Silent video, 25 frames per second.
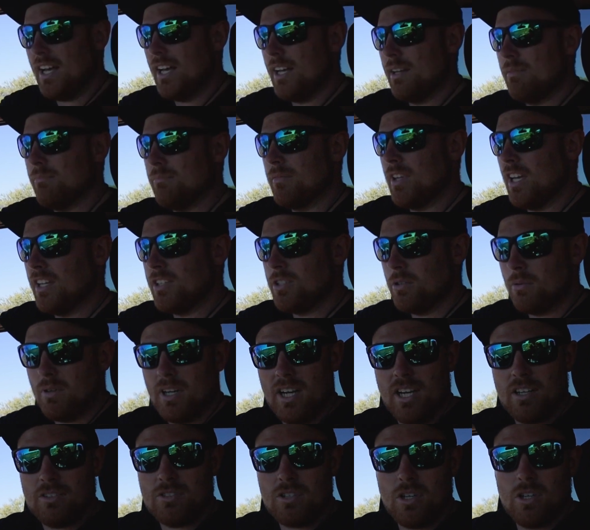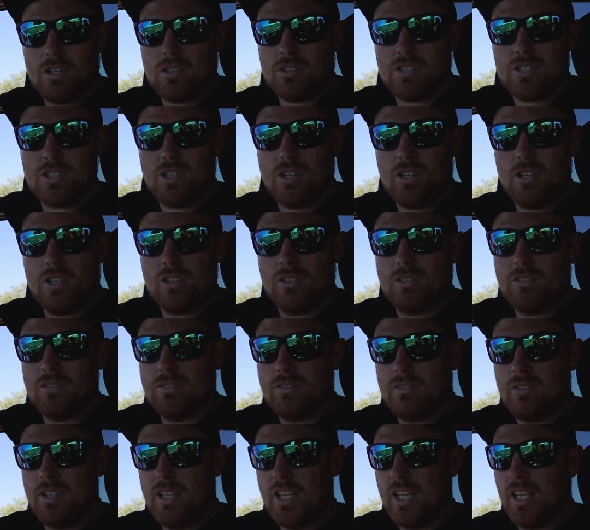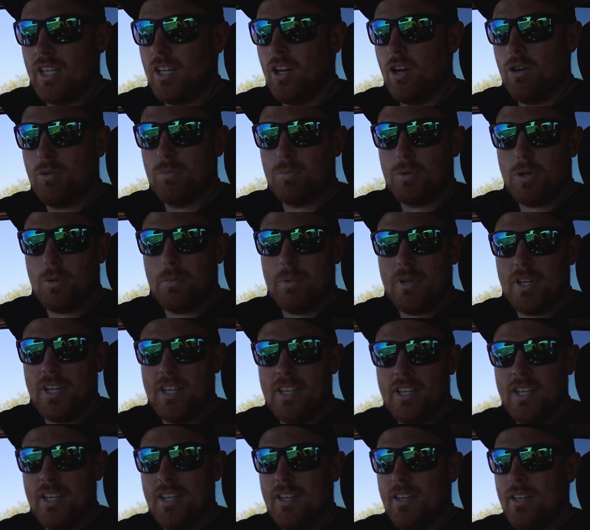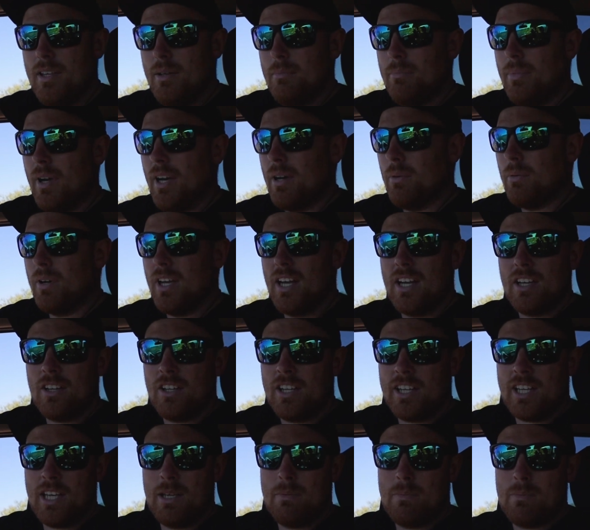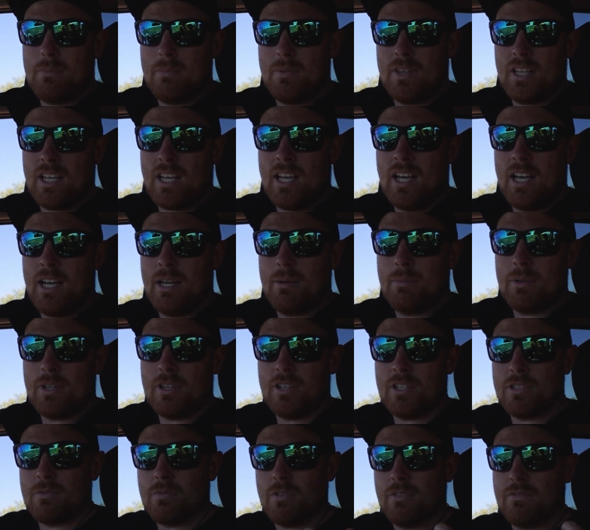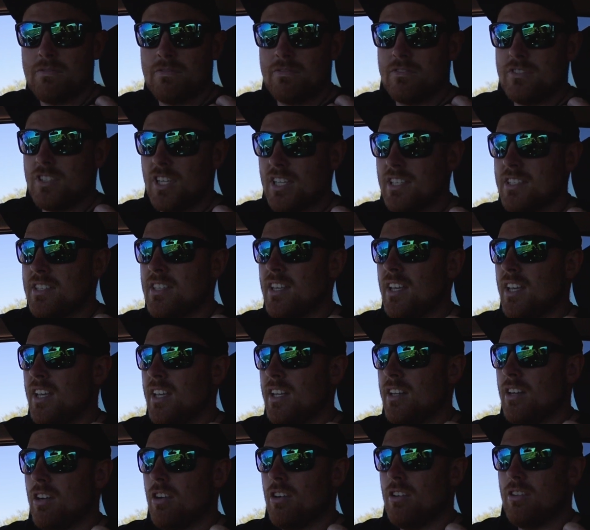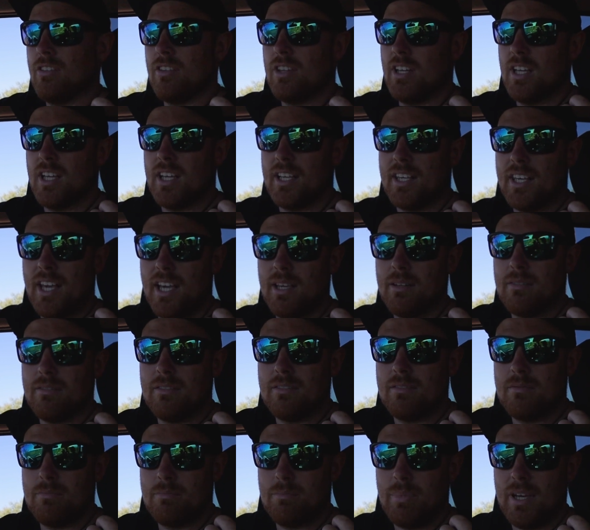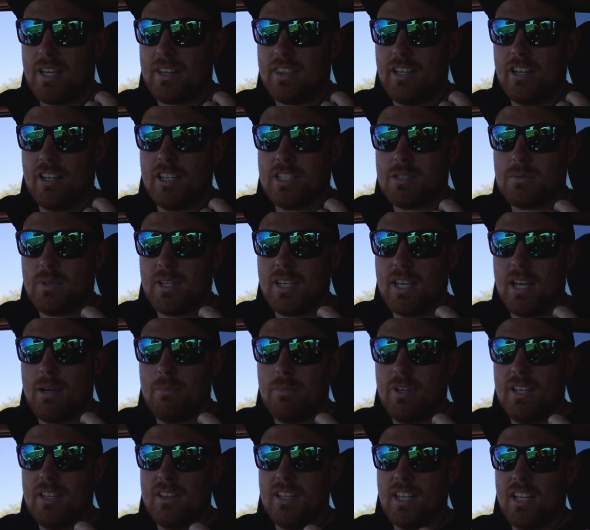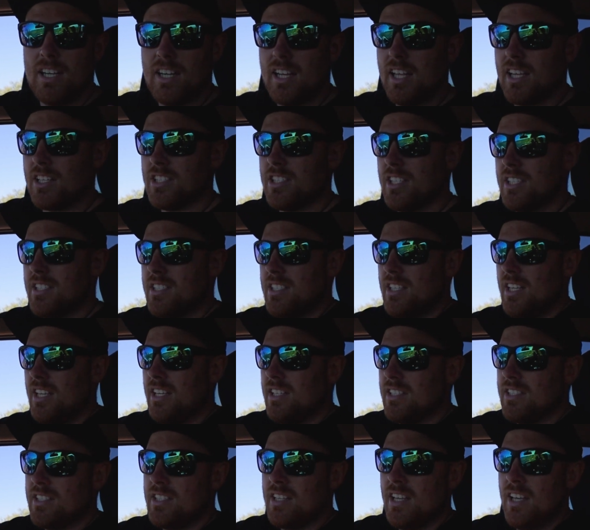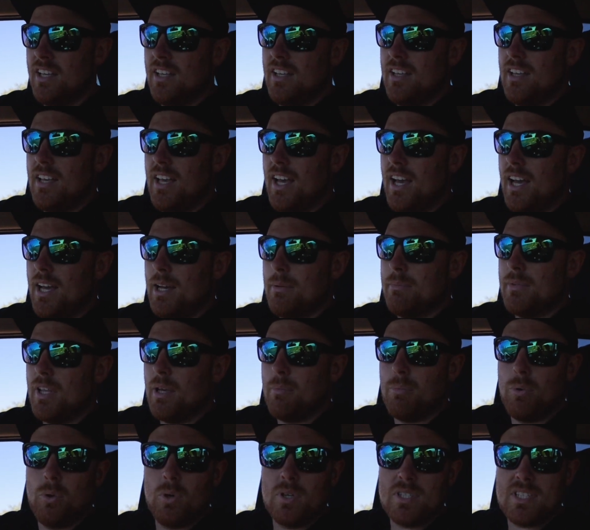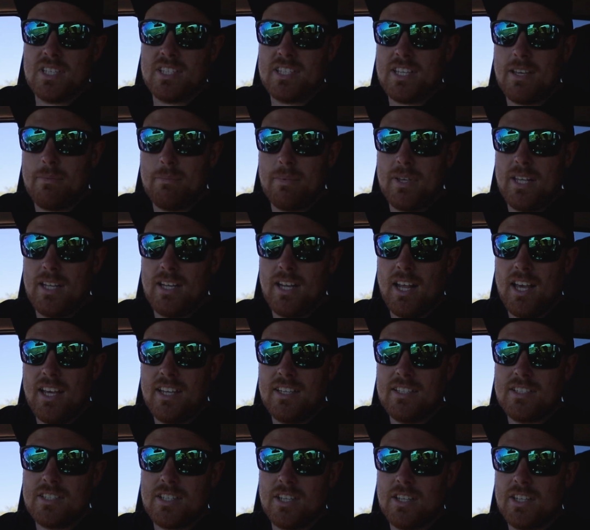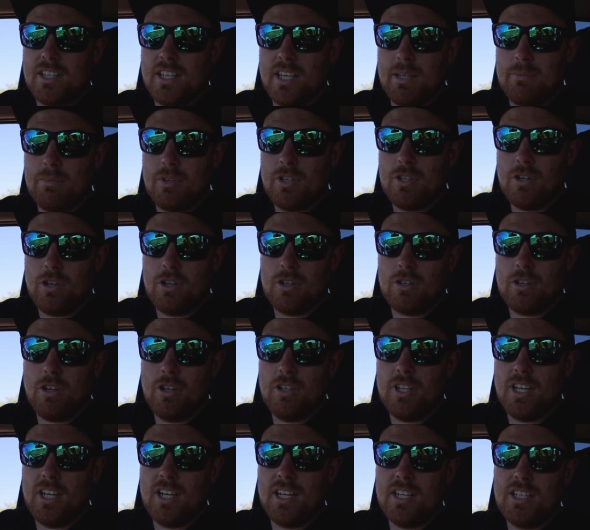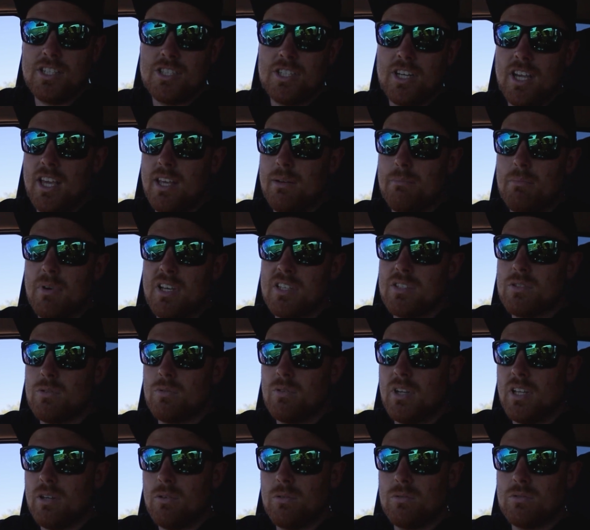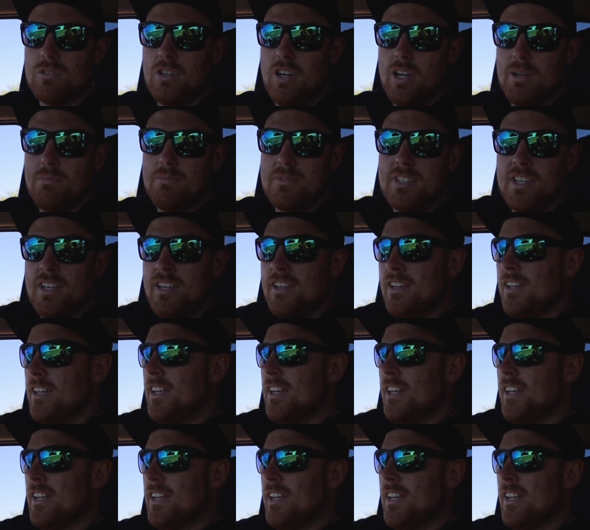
Um, they do allow dogs on their whole property, but we are going to keep them in the car because we've just seen on the gate back there as we come in that it actually says um, that poisons have been laid, so keep your dog on the leash and muzzled at all times.